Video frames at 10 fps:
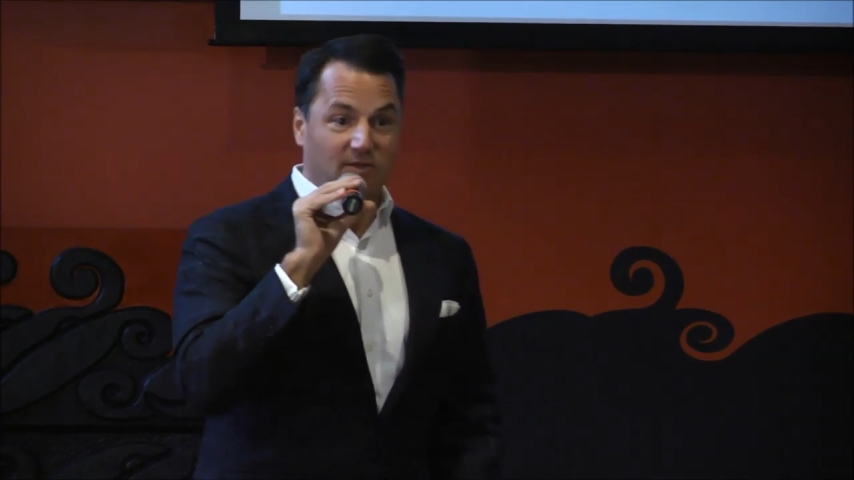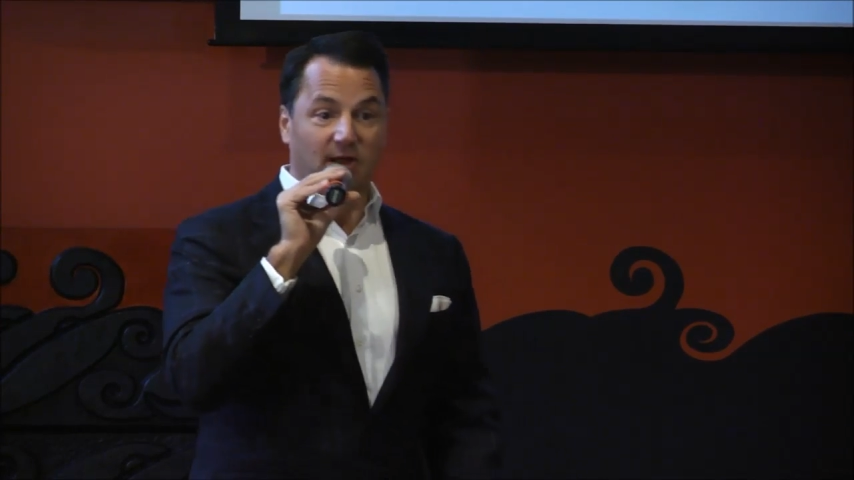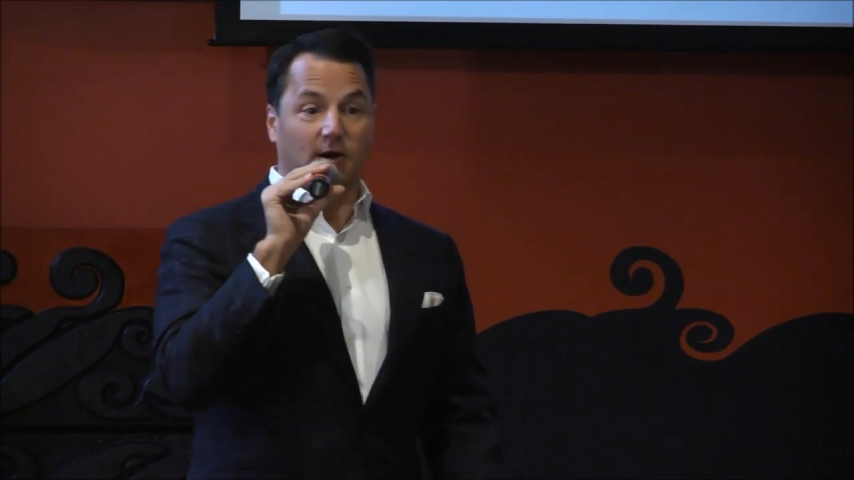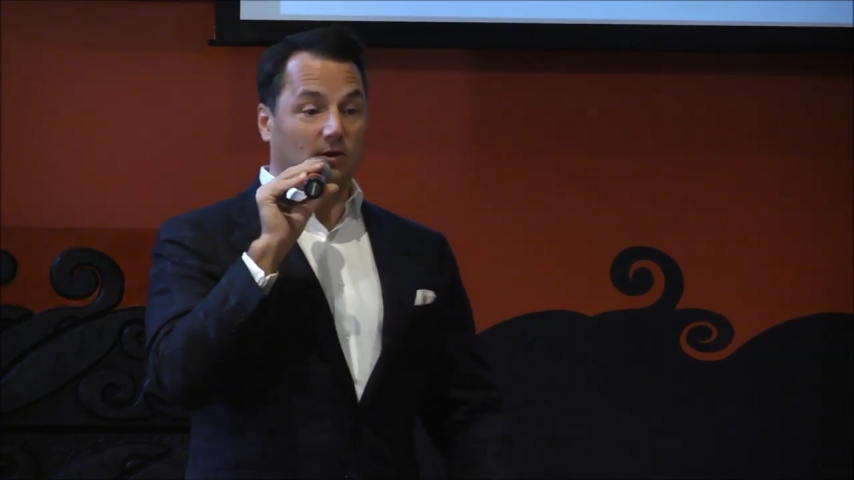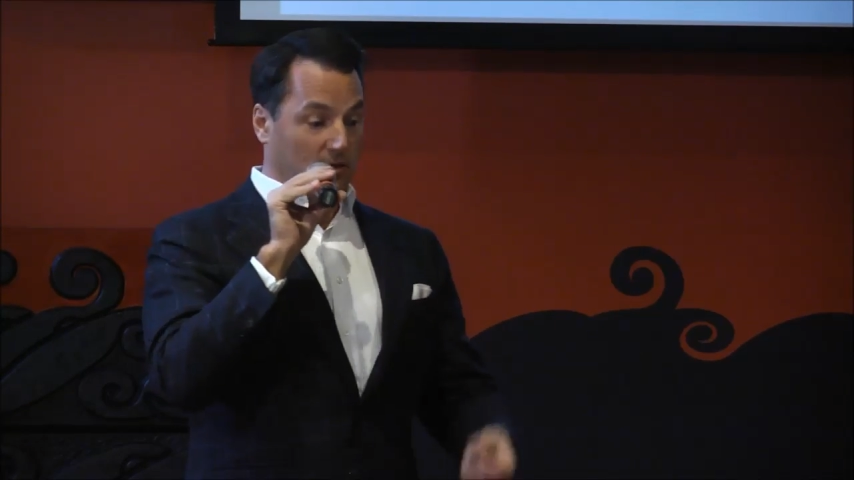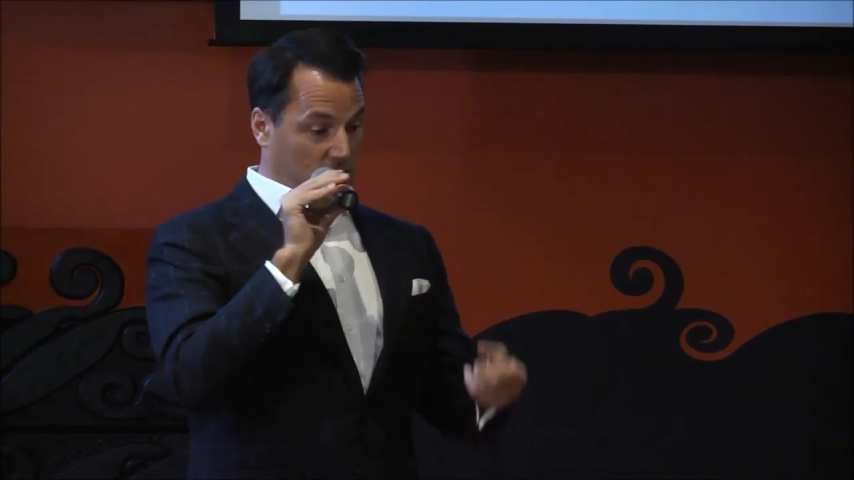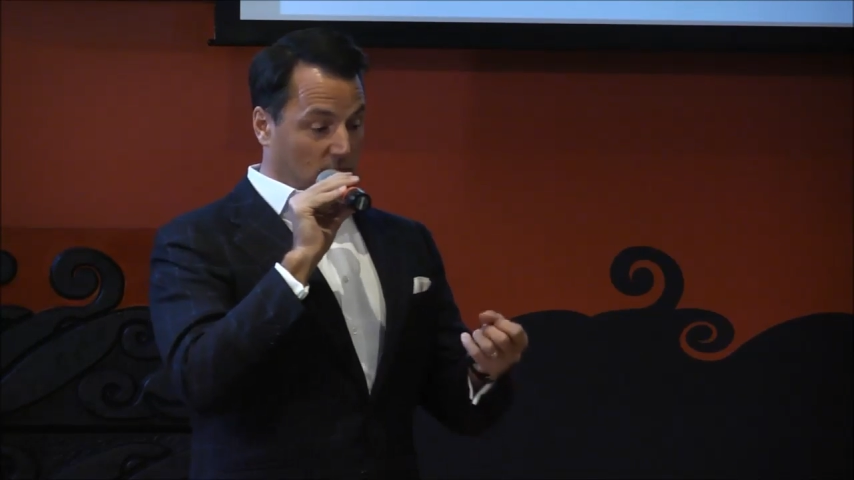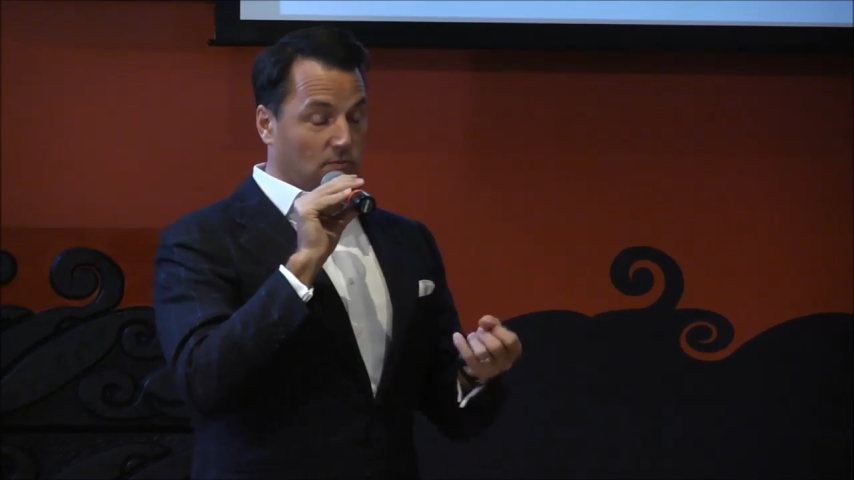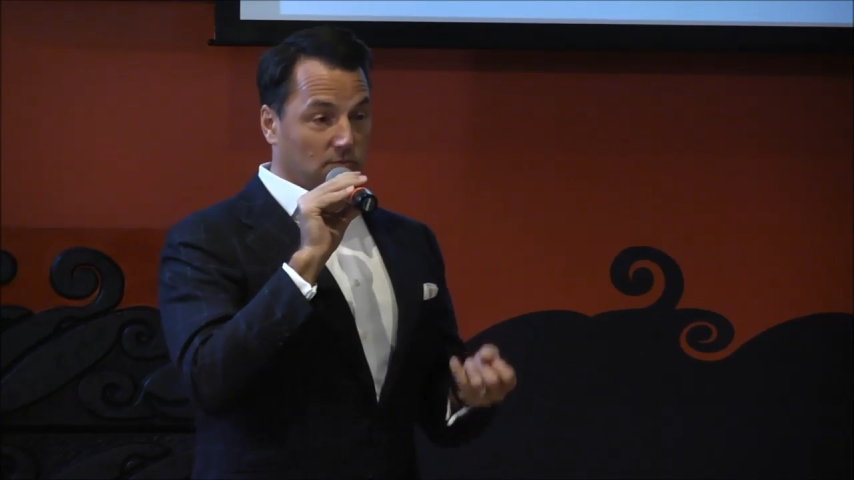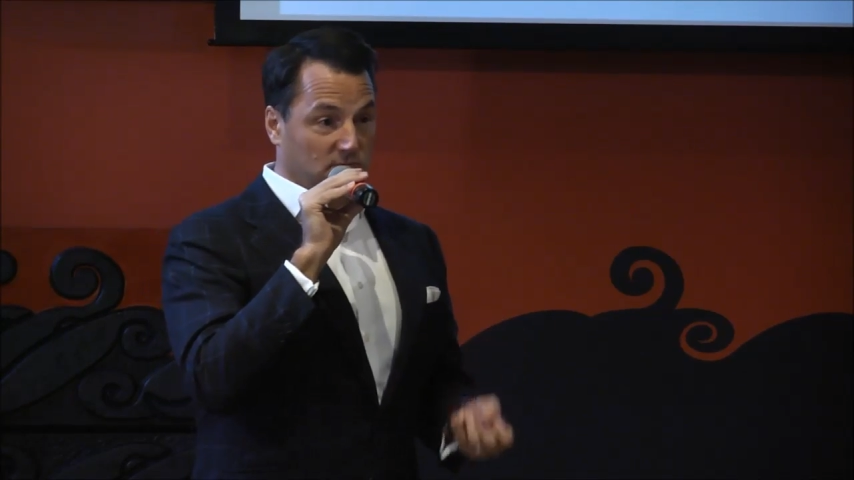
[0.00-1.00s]
they're
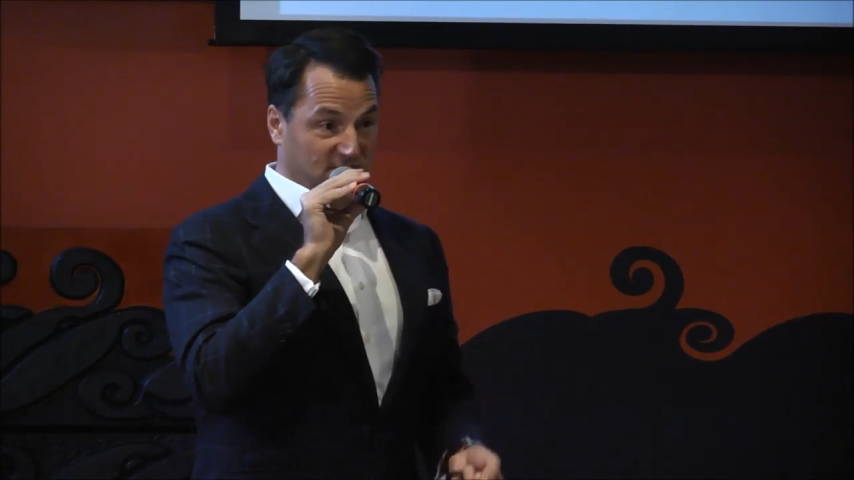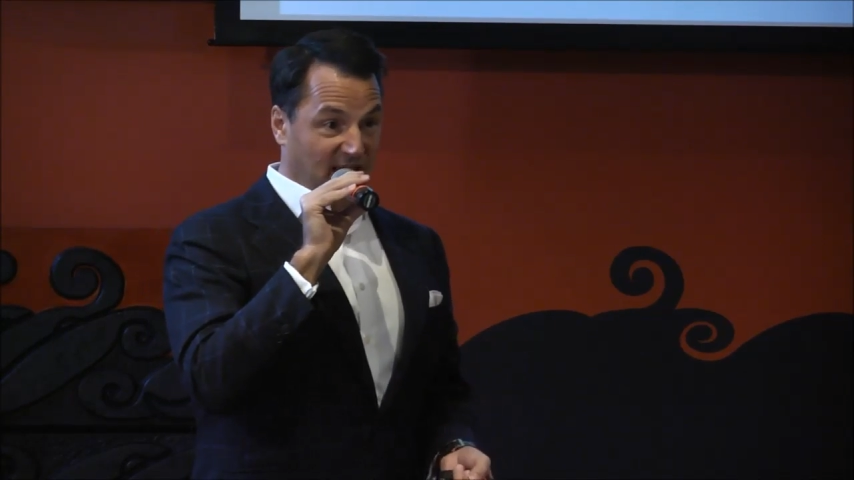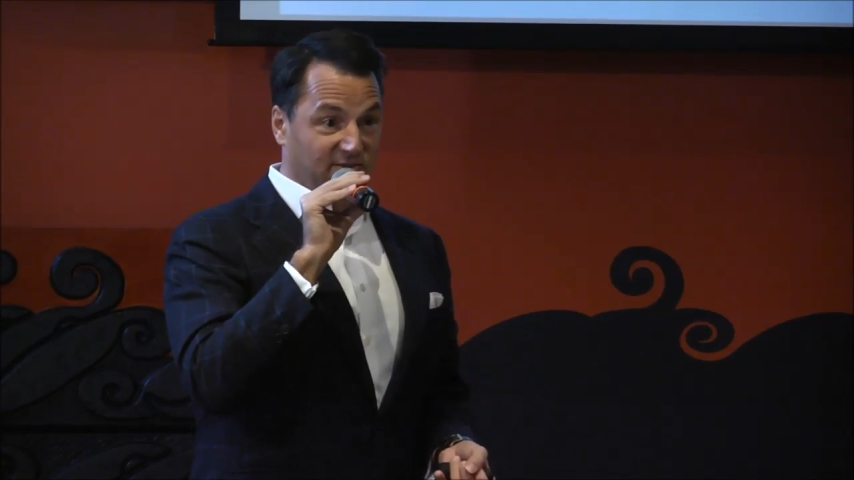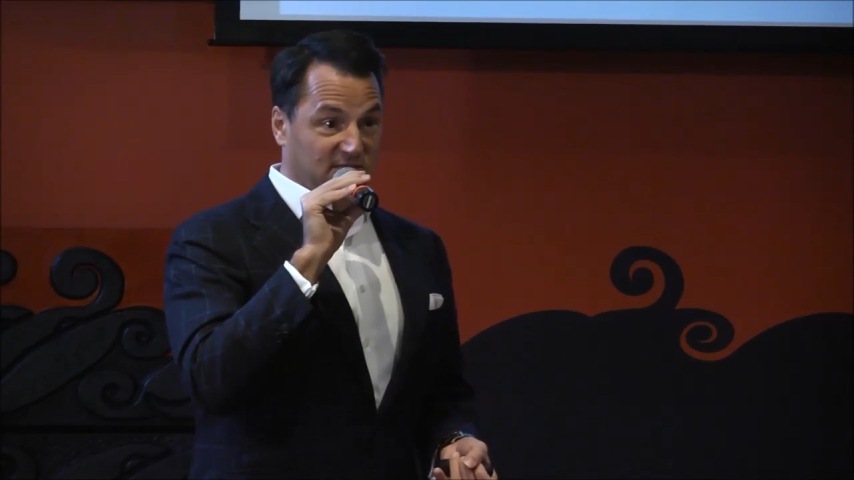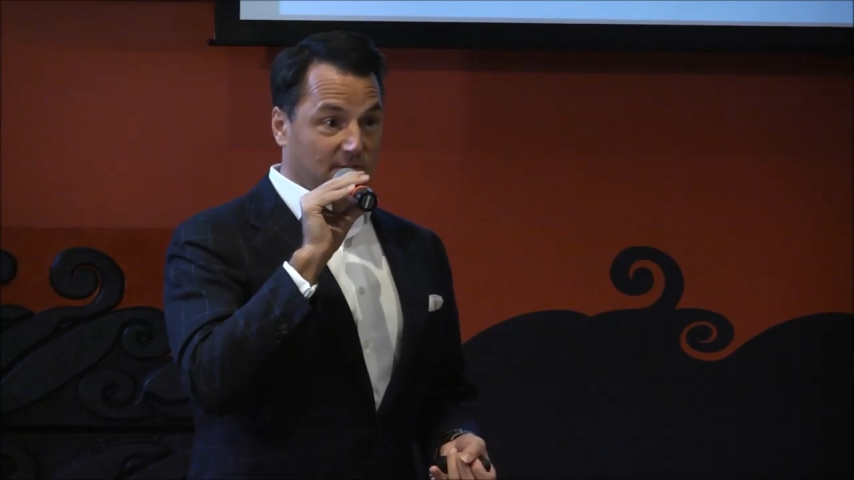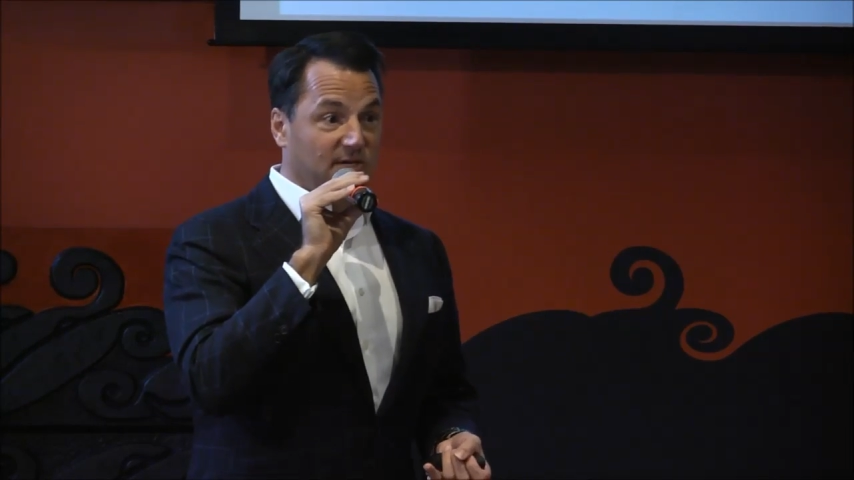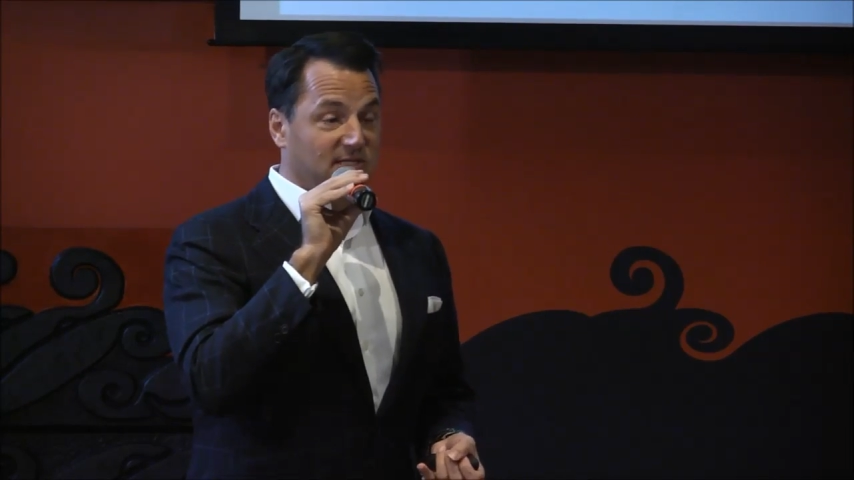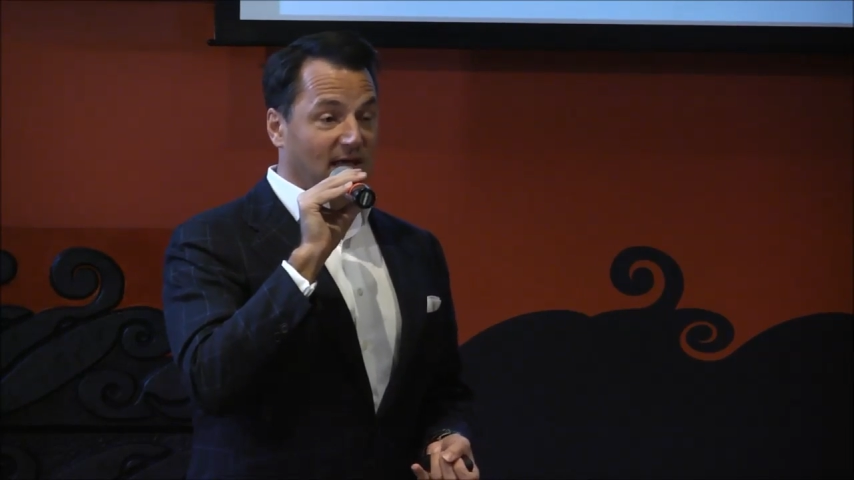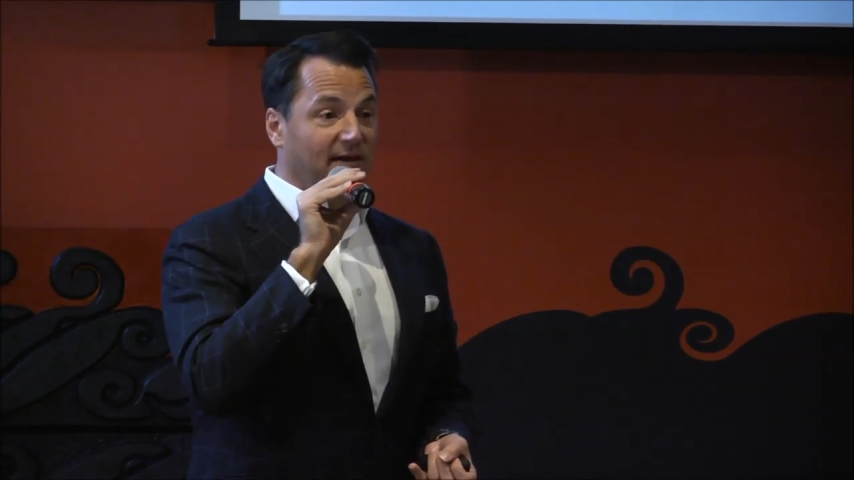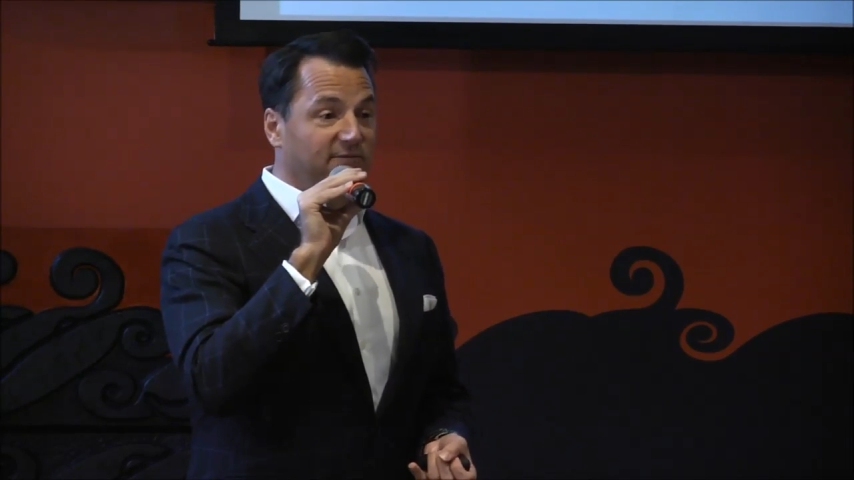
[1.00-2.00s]
saving
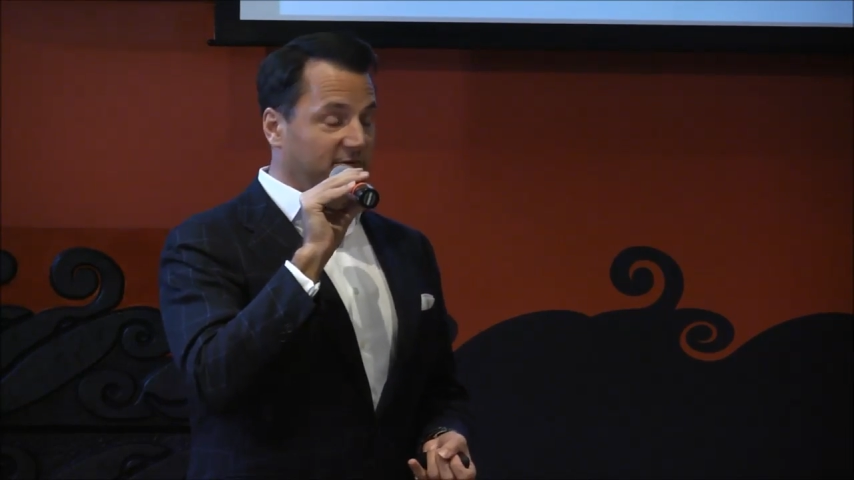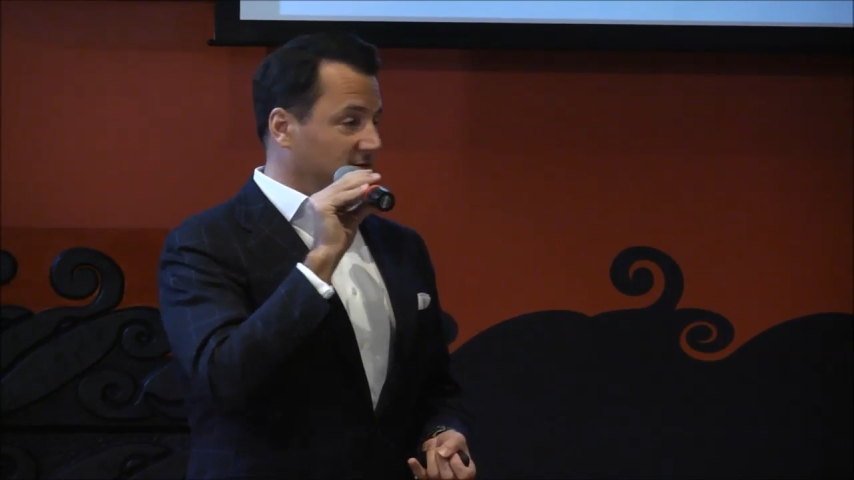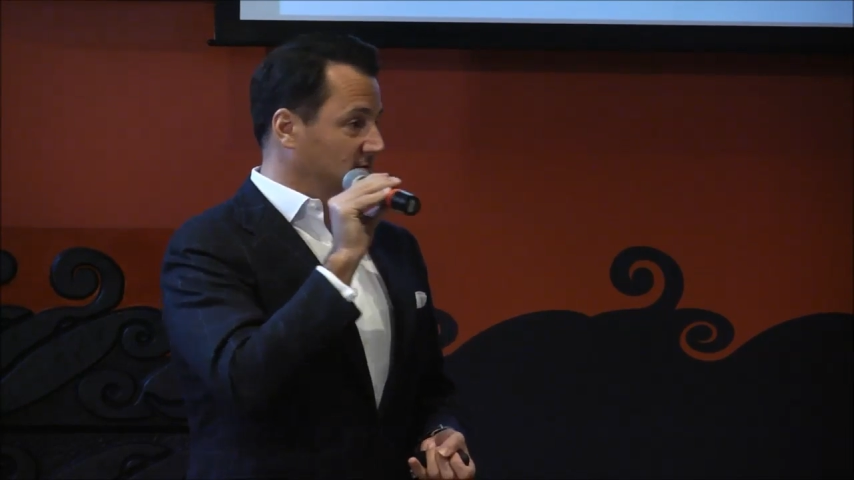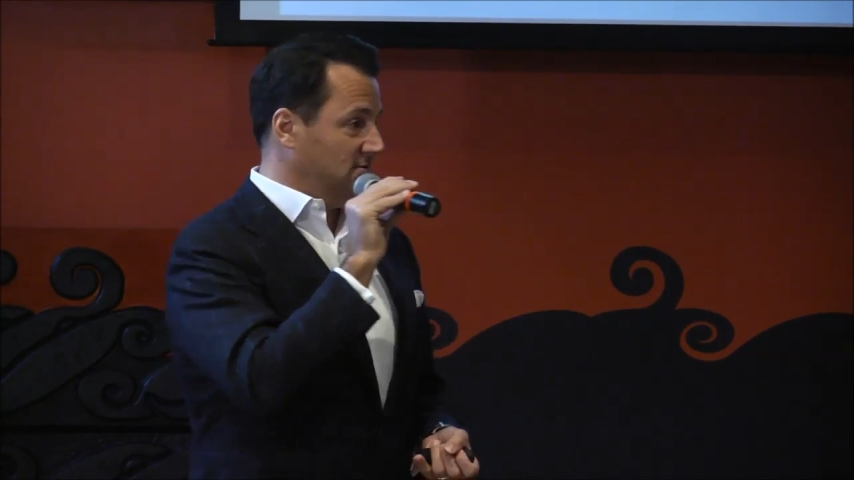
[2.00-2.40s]
somebody's life,